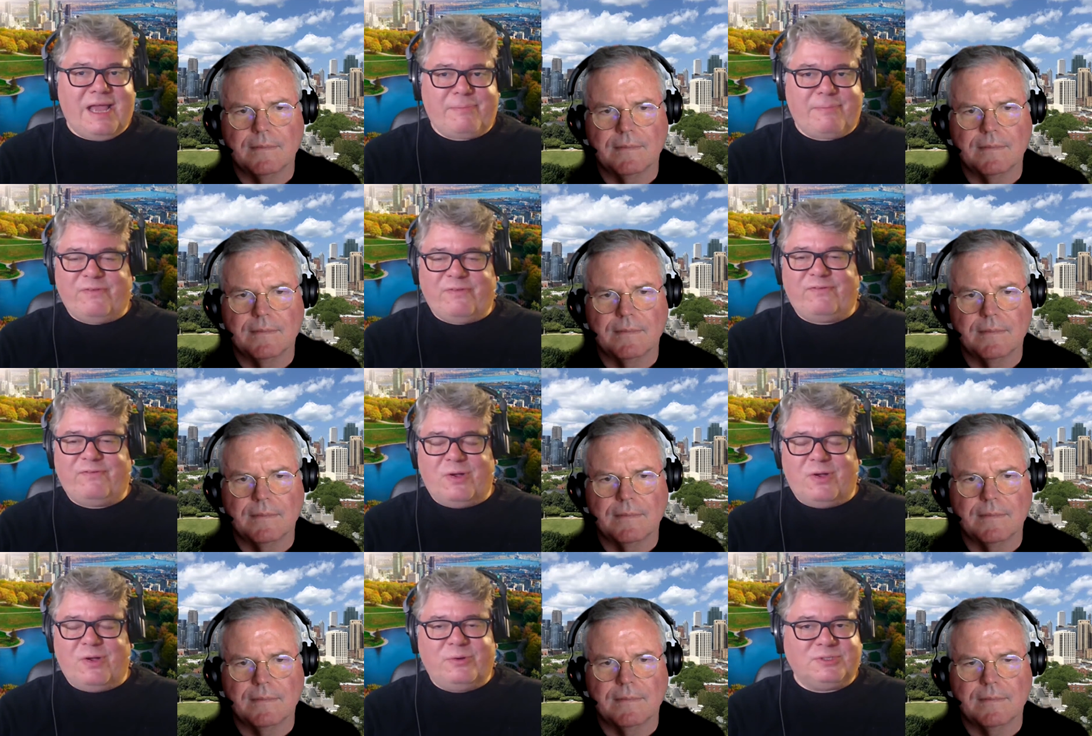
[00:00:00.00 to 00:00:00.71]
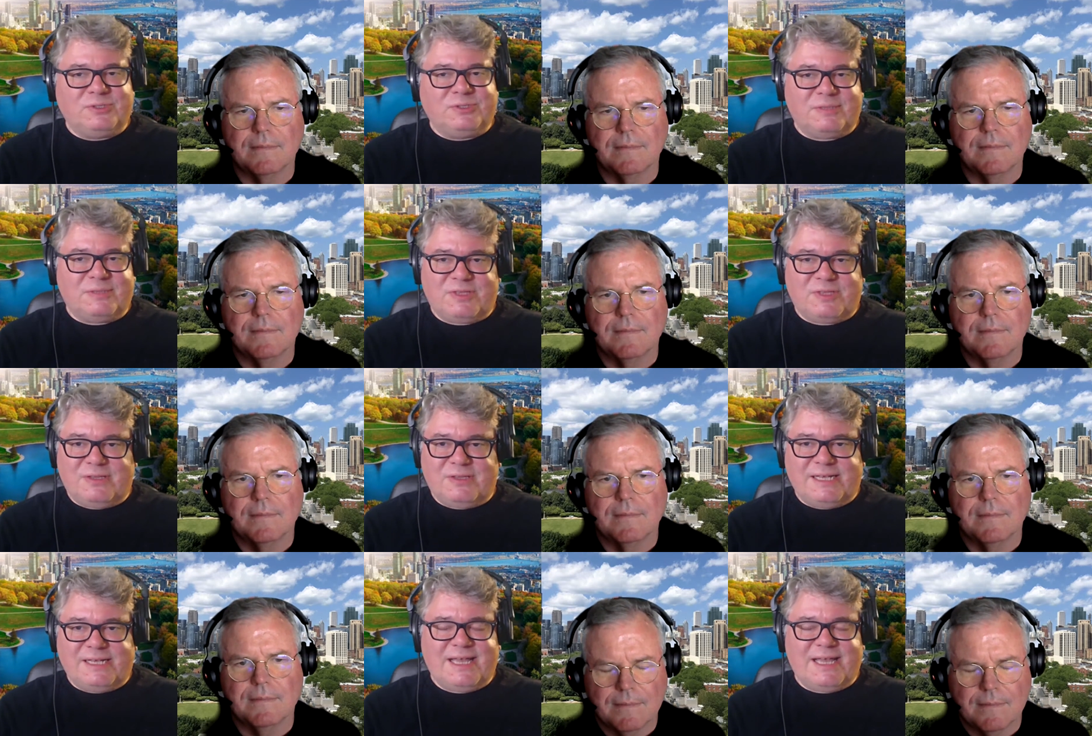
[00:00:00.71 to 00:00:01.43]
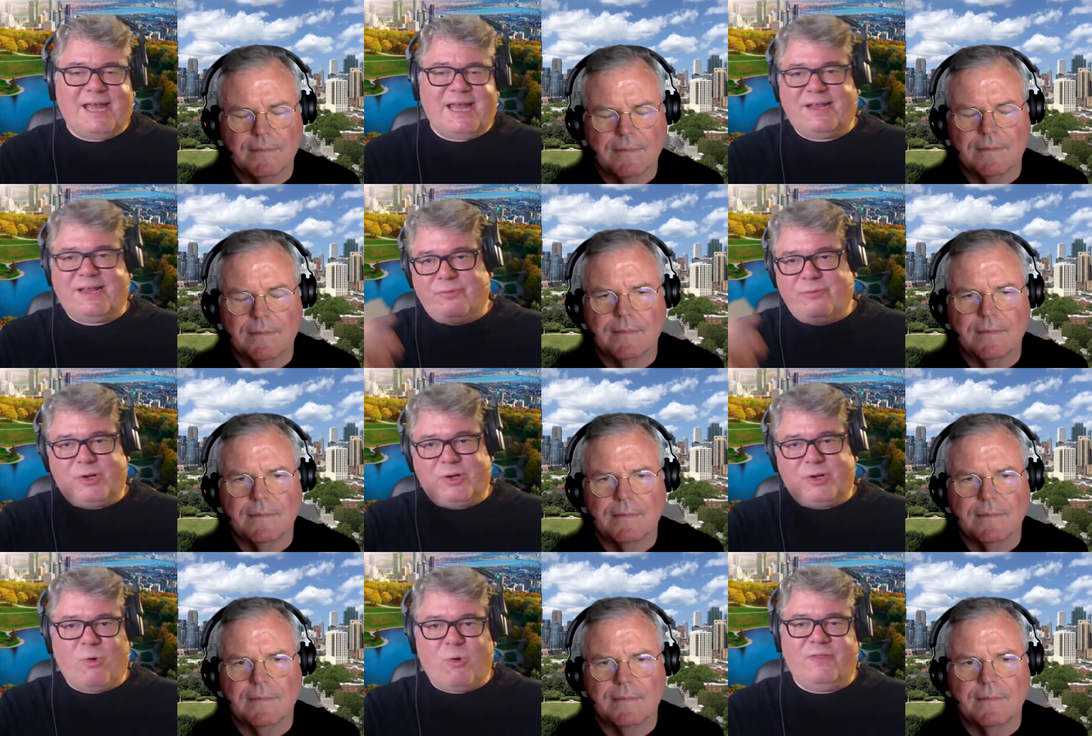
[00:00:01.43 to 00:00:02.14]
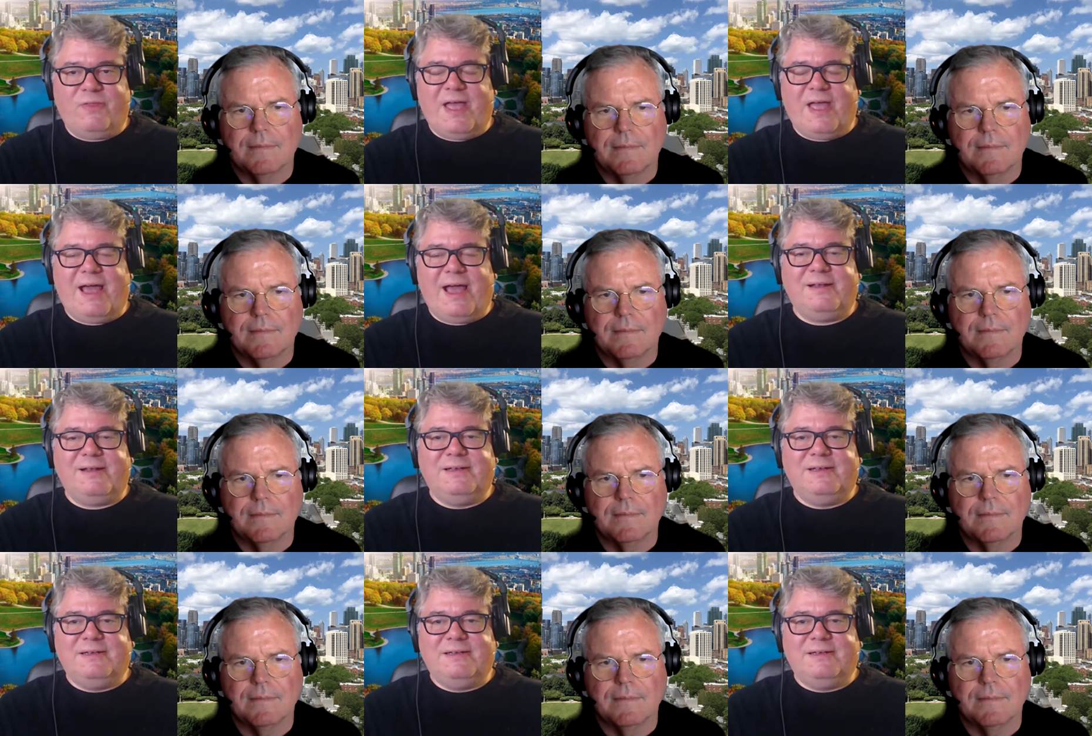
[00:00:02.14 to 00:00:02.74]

Speaker 1: or the phone or something like that, and I'd record that.